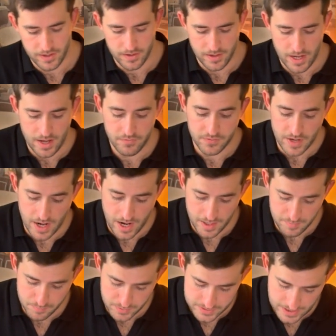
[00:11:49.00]
if
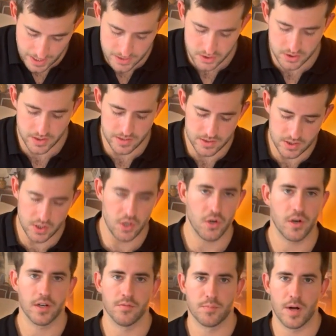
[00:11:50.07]
not potentially the
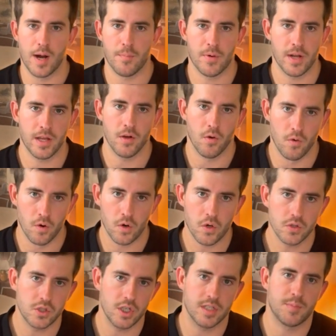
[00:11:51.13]
securing of property, or
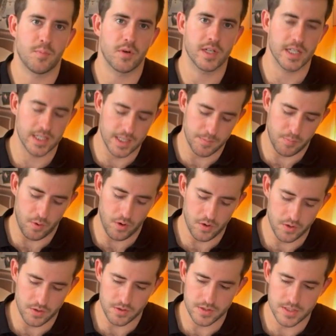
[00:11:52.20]
just bringing in
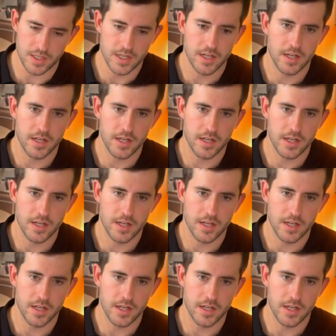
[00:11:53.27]
partners